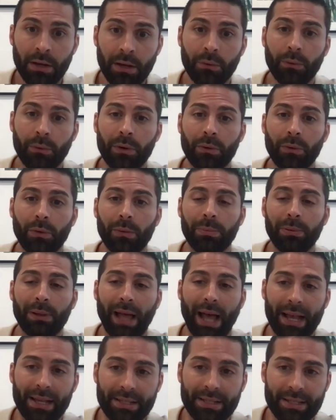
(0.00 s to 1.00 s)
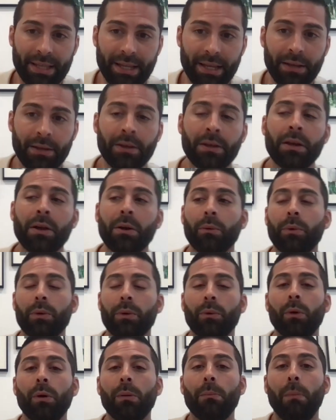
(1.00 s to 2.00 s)
We will blast it. We
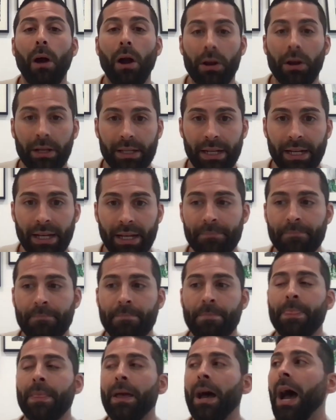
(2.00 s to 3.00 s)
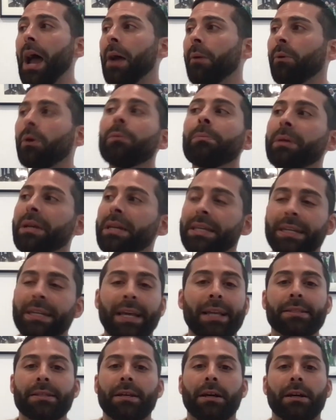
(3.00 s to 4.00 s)
will market it. I will be in
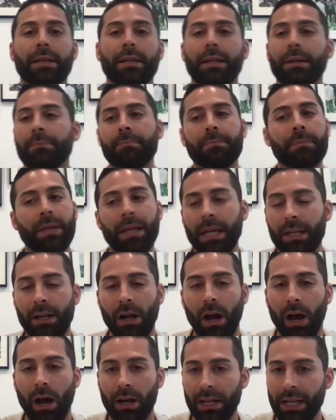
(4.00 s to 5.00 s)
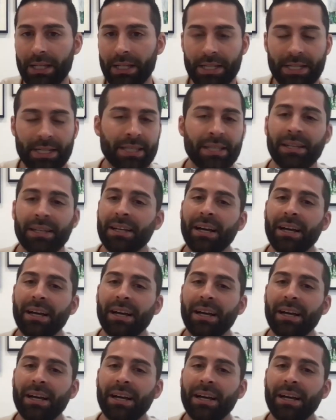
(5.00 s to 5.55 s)
Nantucket in August.